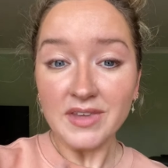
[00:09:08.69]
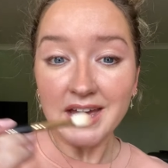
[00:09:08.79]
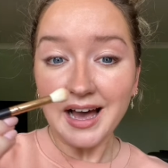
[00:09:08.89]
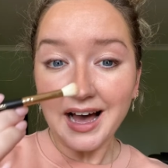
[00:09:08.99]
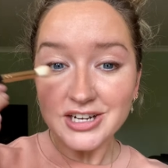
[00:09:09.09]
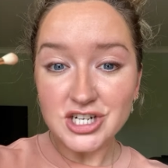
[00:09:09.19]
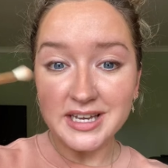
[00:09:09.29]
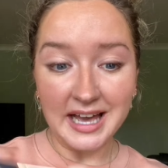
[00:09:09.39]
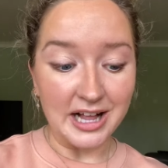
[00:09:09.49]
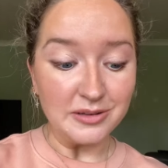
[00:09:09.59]
It actually
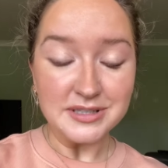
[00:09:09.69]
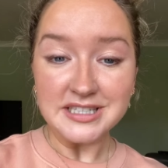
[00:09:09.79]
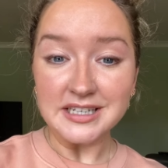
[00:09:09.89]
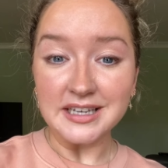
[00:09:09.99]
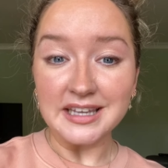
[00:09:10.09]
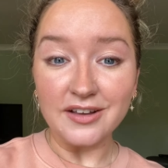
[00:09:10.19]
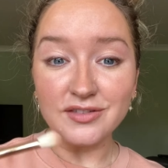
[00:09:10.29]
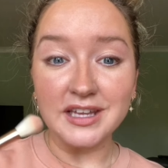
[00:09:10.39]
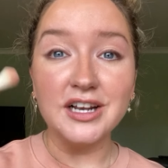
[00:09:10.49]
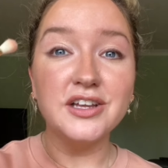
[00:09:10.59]
helps to give
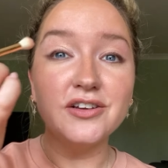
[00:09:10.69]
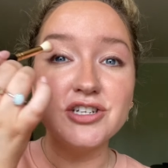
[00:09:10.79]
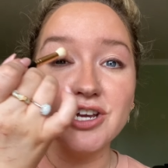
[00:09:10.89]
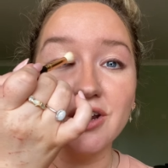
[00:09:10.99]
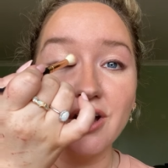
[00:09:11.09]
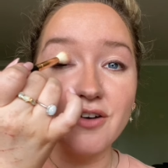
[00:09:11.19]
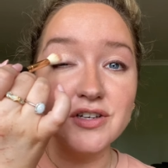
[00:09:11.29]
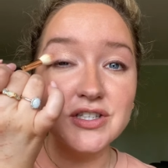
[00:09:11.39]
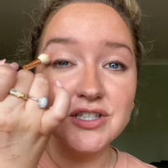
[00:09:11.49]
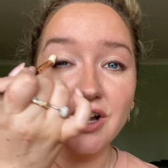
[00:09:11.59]
the illusion of a
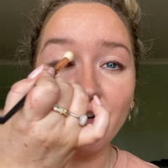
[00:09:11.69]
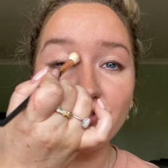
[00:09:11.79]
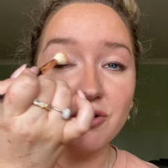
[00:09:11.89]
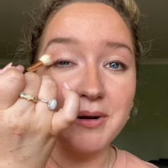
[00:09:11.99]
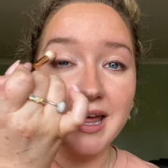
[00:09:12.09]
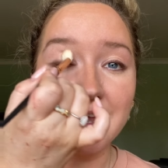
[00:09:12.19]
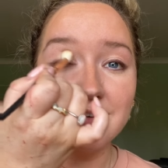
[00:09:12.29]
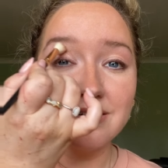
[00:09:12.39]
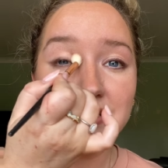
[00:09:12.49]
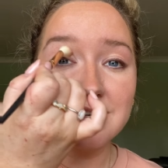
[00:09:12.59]
softer
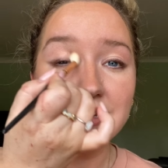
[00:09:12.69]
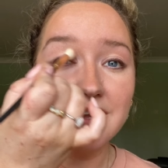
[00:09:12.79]
blend